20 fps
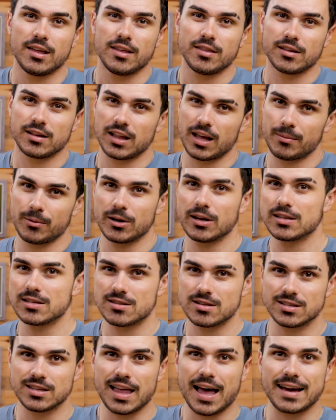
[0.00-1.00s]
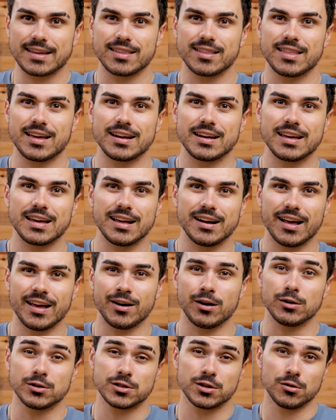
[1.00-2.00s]
the climber gets the slack that they need and
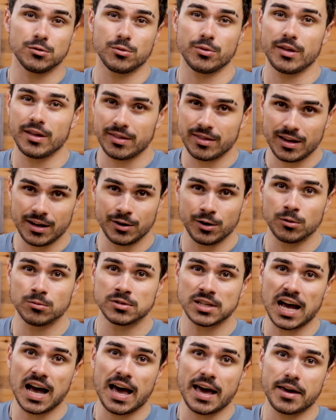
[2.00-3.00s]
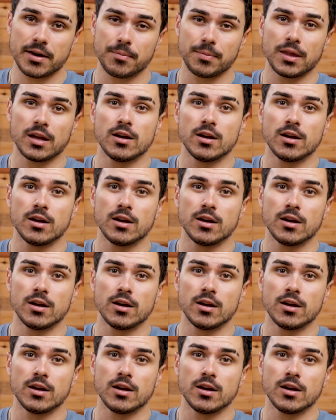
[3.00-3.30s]
also that they don't die.